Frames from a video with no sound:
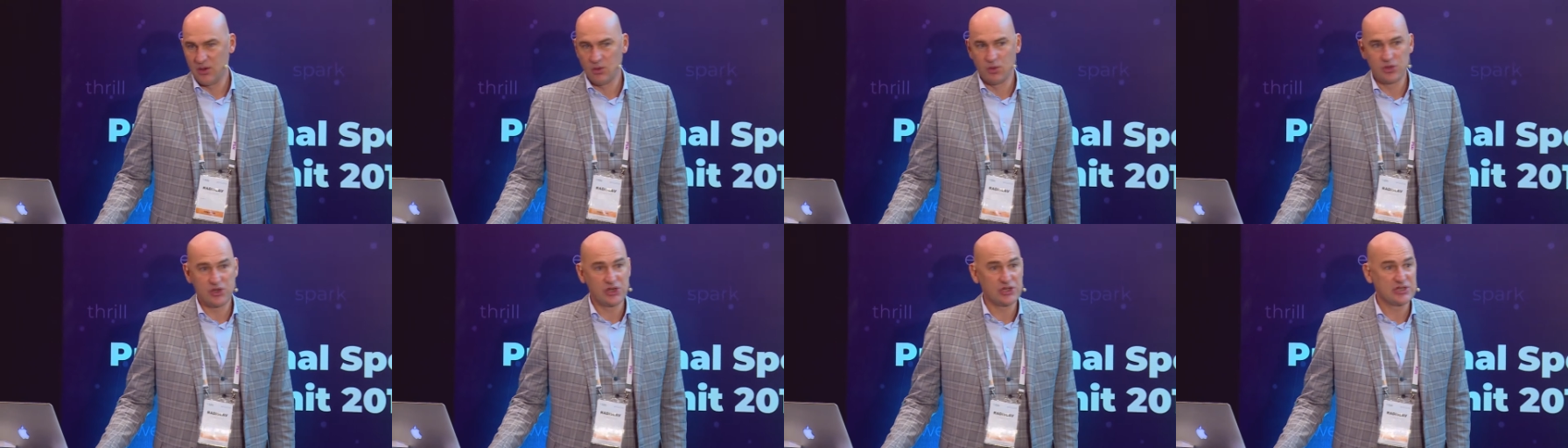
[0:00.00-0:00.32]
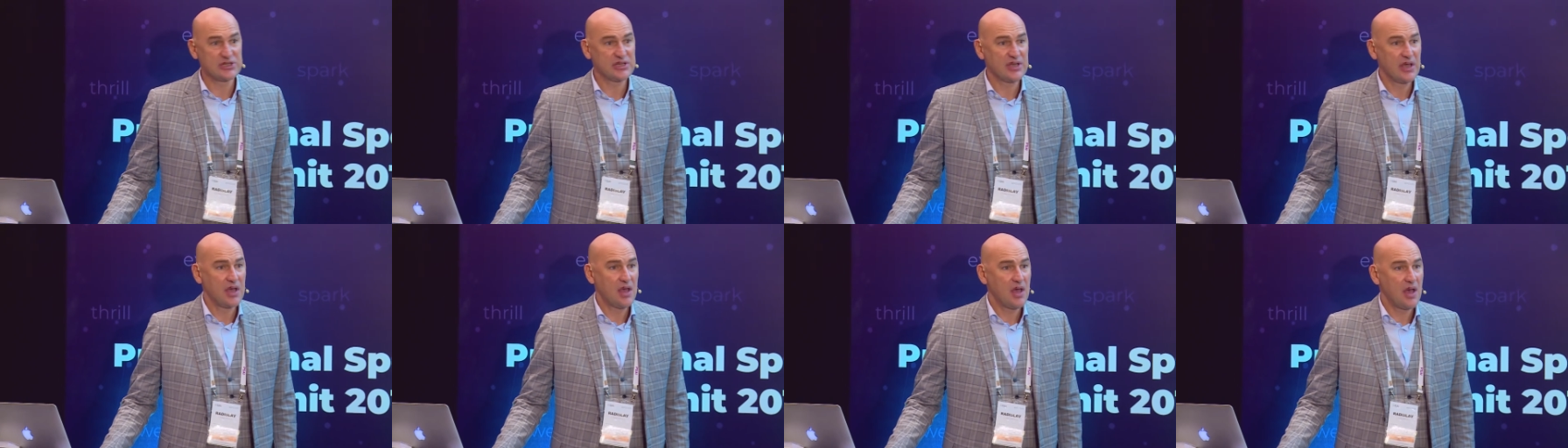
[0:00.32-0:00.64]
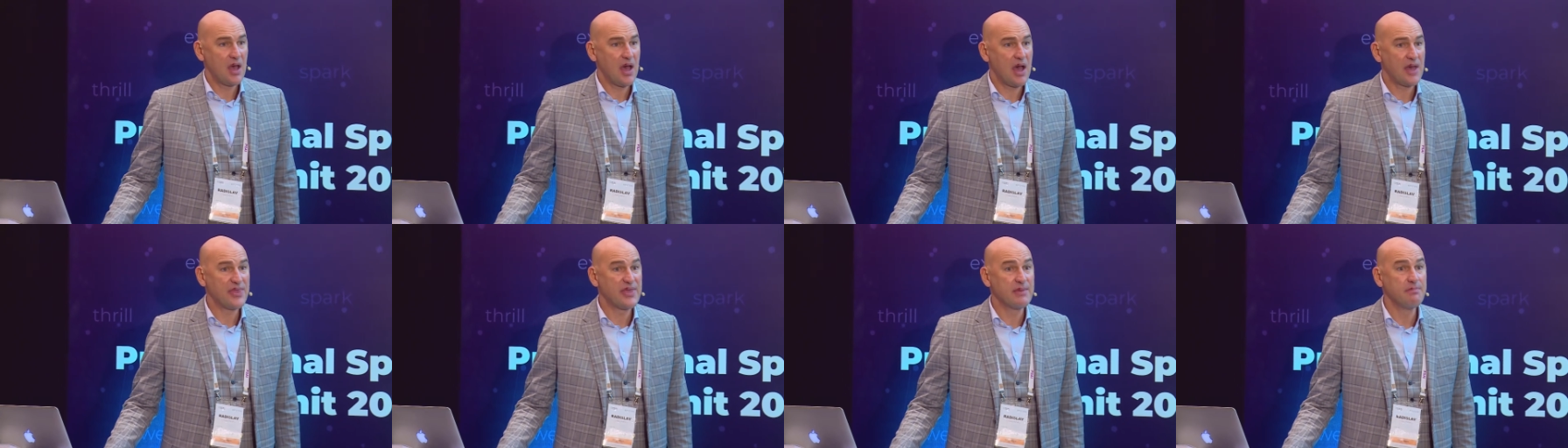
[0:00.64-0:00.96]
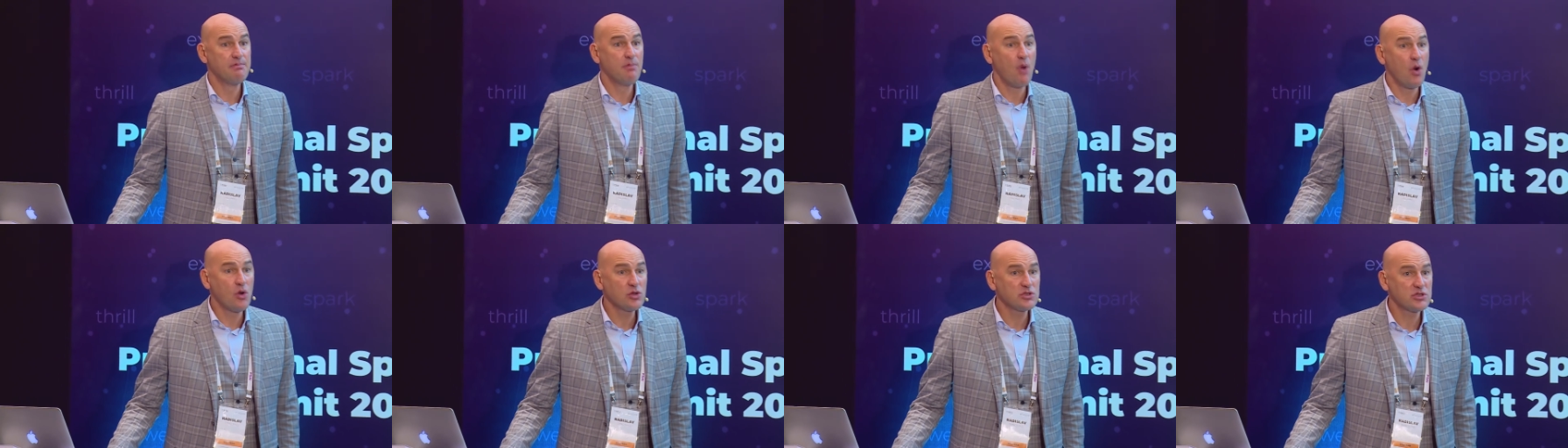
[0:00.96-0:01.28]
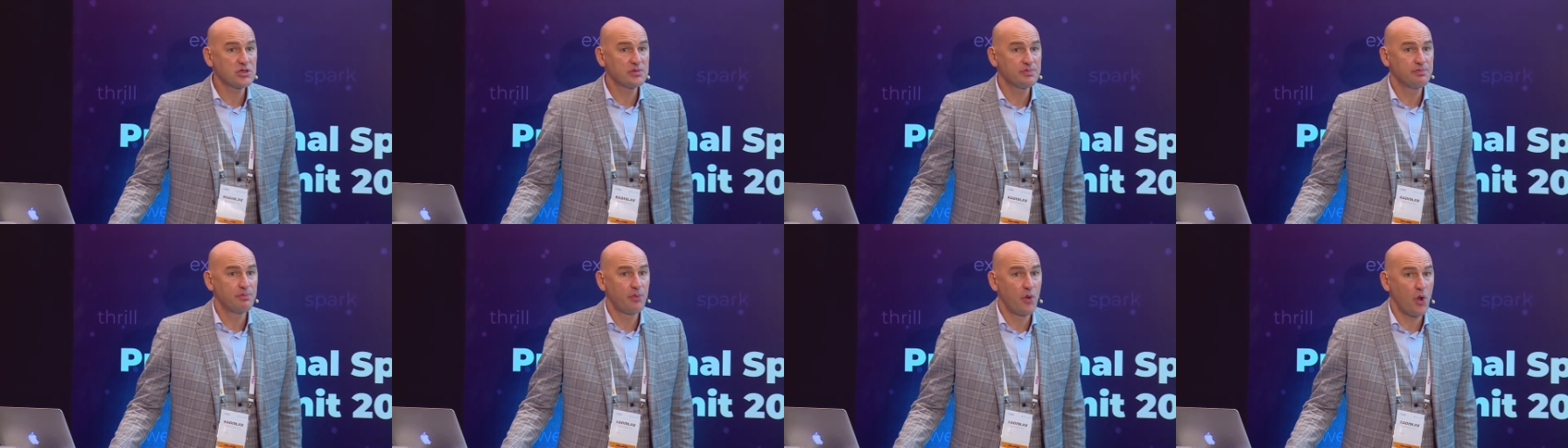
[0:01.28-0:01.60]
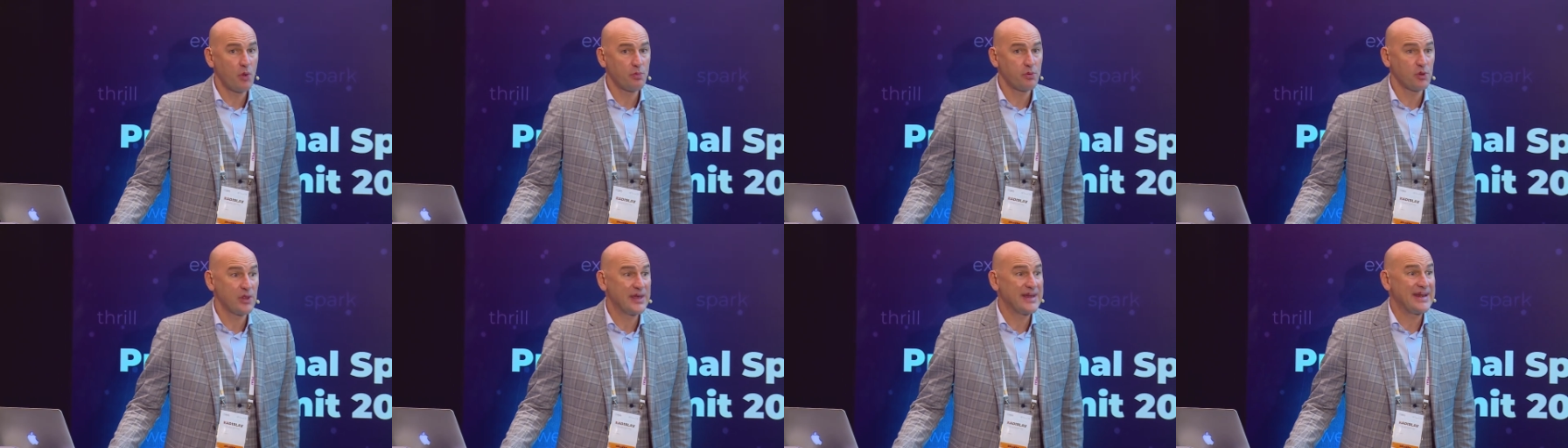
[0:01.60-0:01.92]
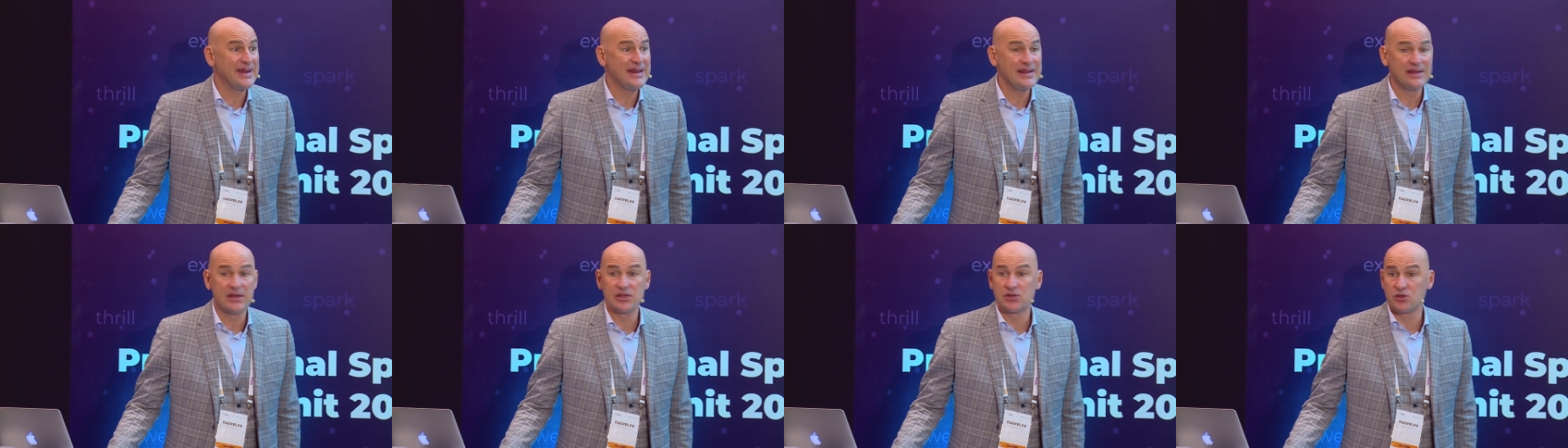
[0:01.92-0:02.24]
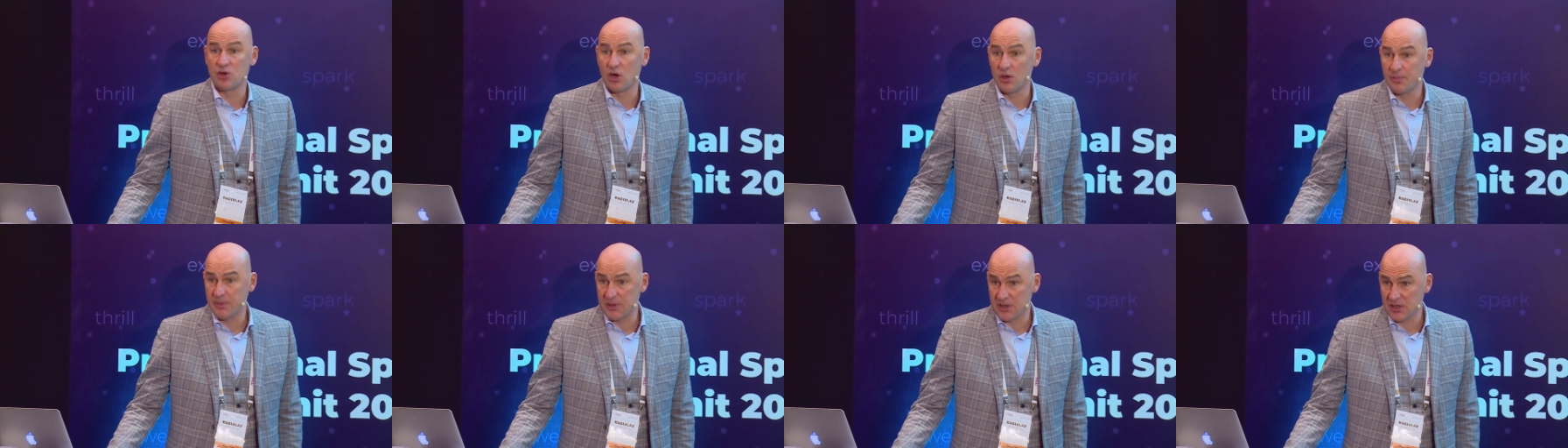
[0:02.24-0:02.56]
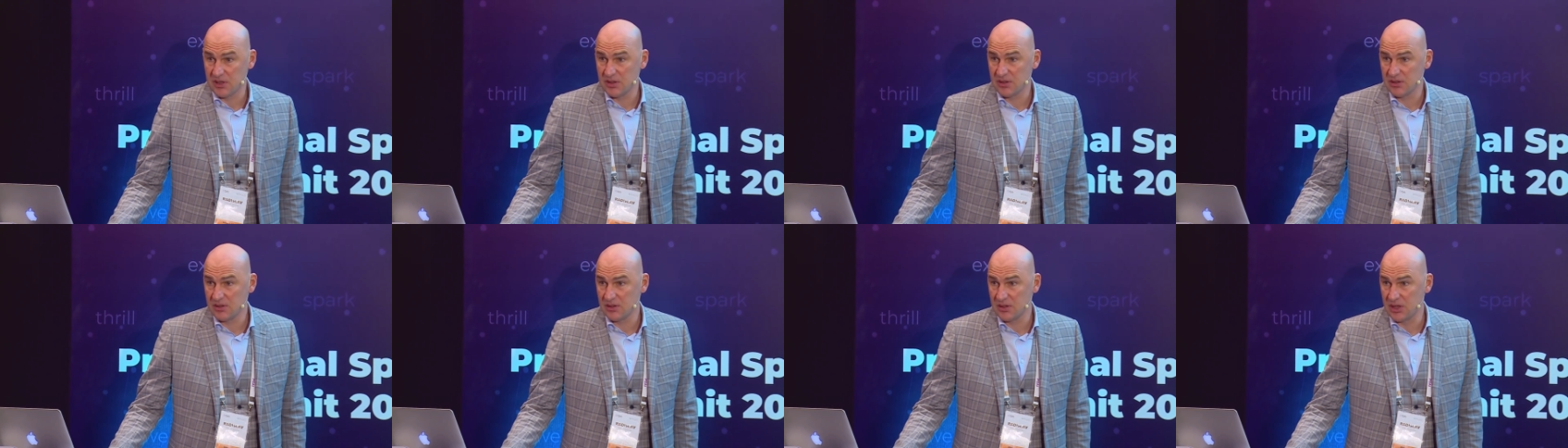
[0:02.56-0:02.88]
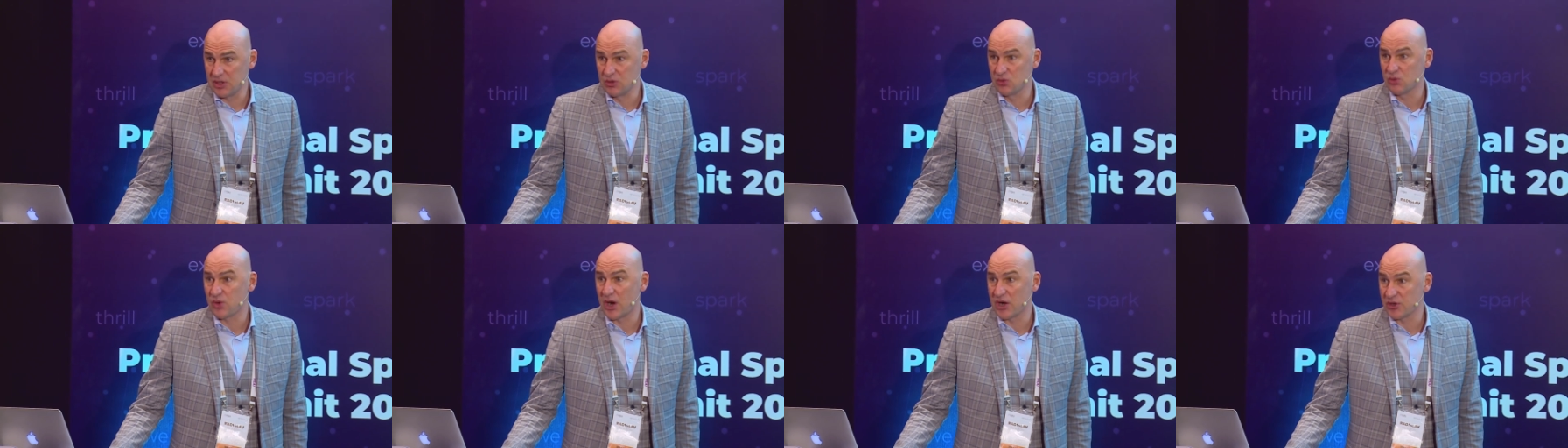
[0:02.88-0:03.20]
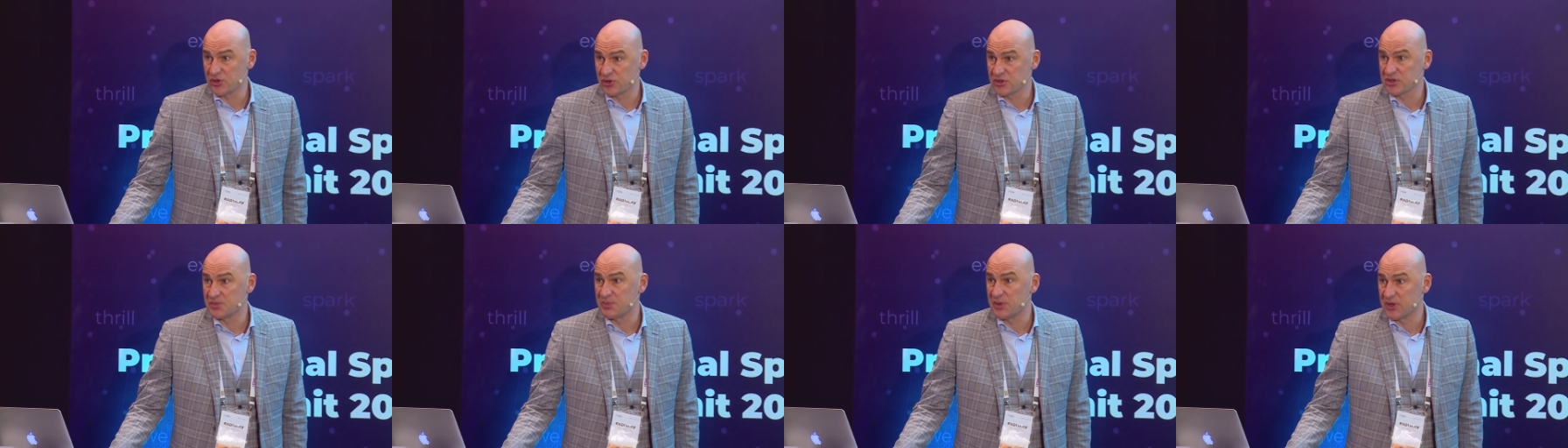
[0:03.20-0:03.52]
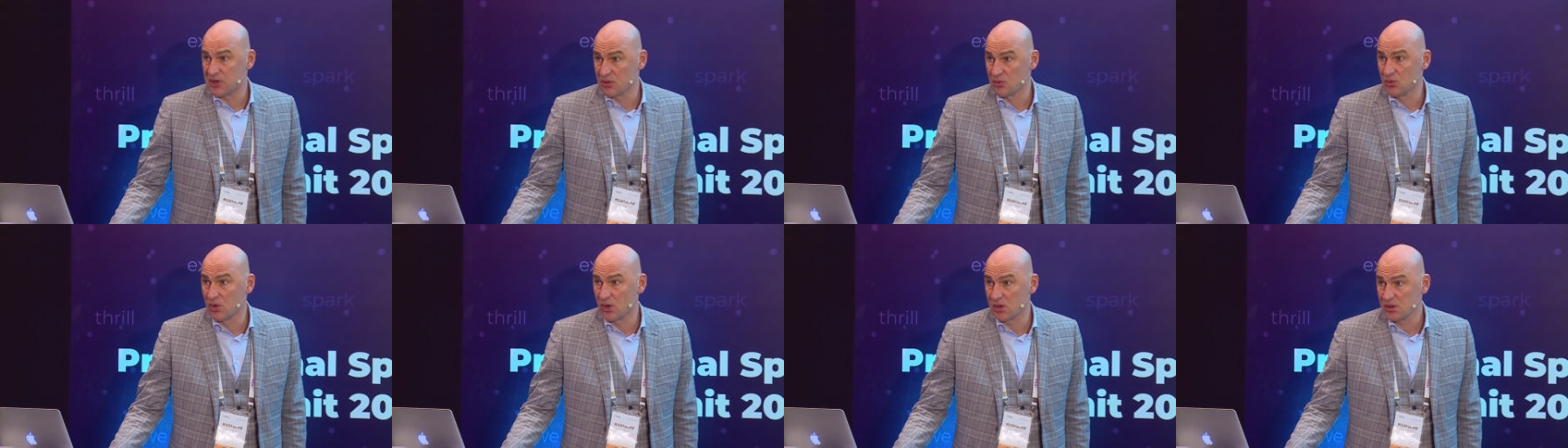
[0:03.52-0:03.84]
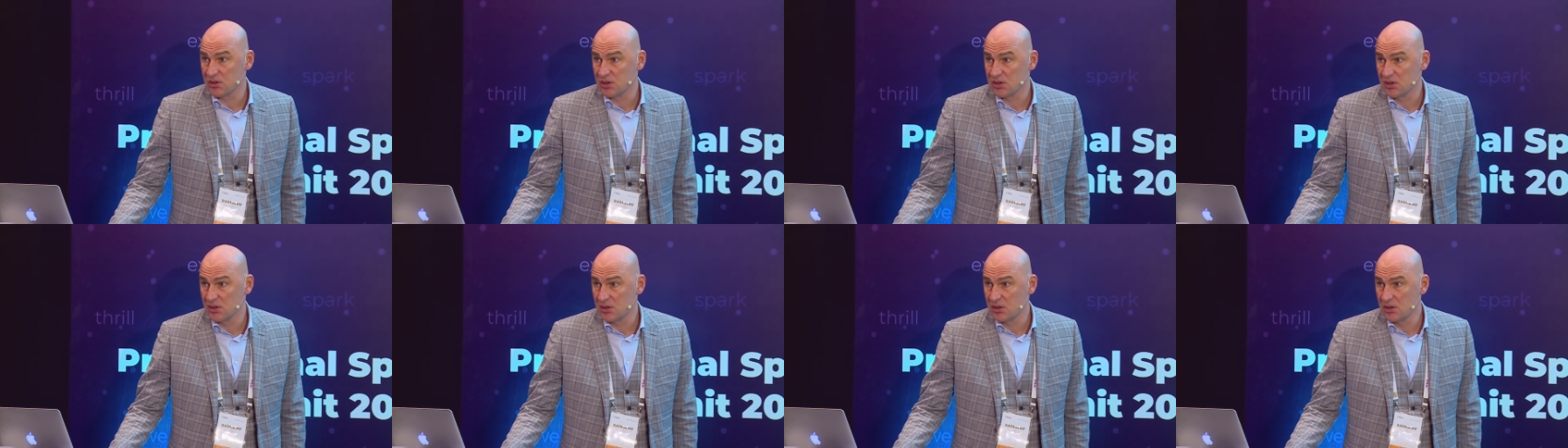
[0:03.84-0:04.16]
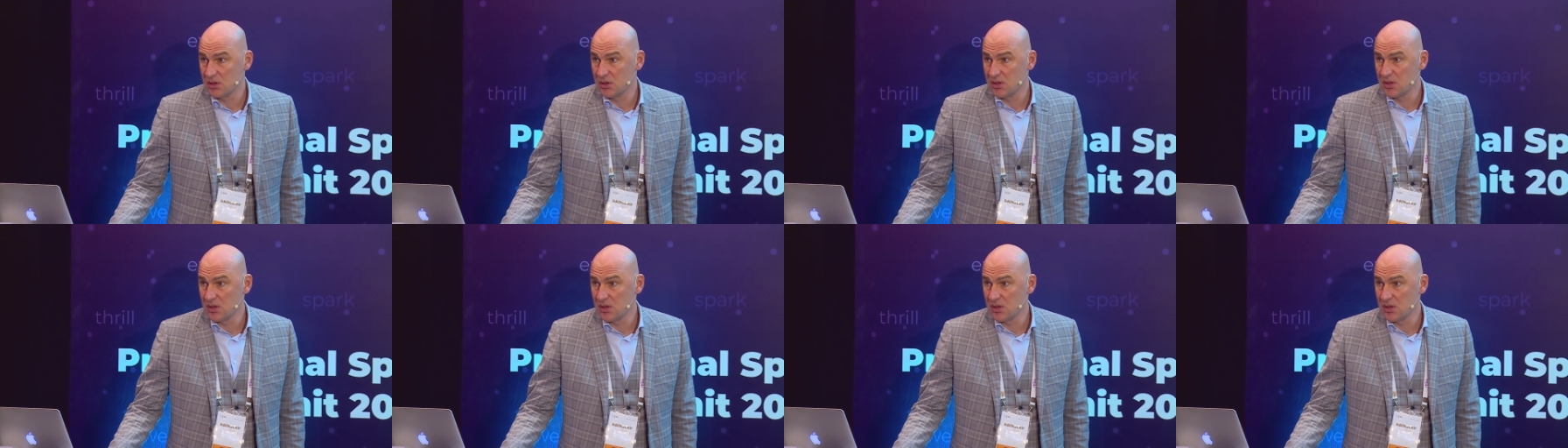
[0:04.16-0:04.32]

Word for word: which is uh, the most popular in a topic in Russian-speaking world,